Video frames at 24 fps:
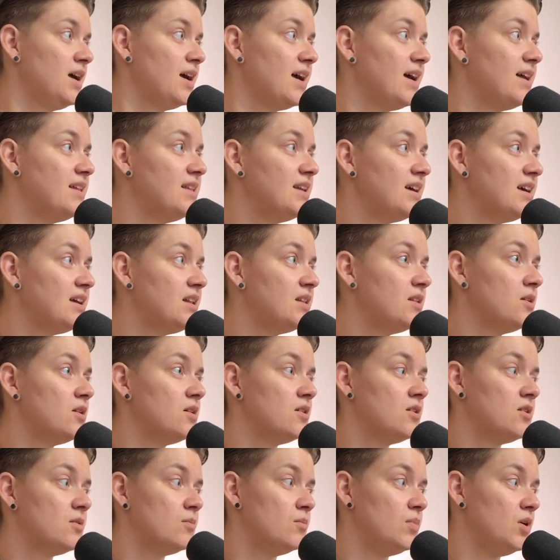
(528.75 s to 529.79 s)
And then
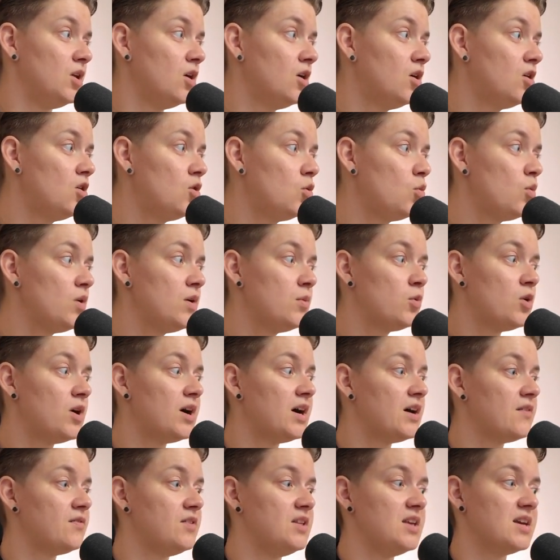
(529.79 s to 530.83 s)
below we will
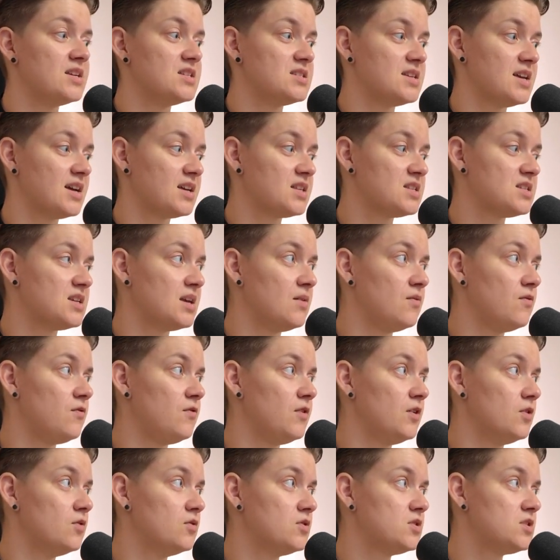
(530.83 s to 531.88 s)
have the exact same
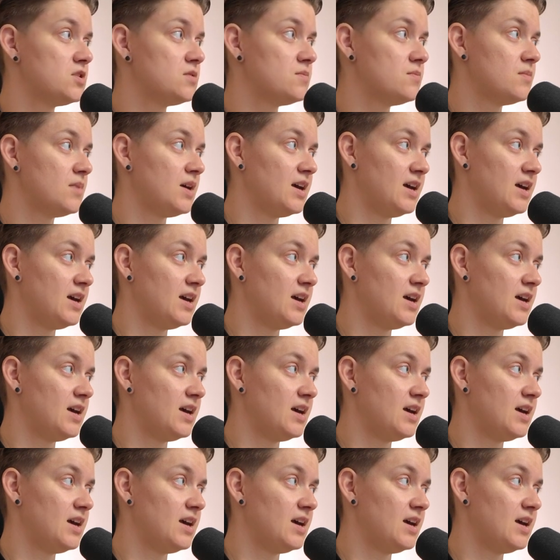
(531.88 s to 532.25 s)
fields.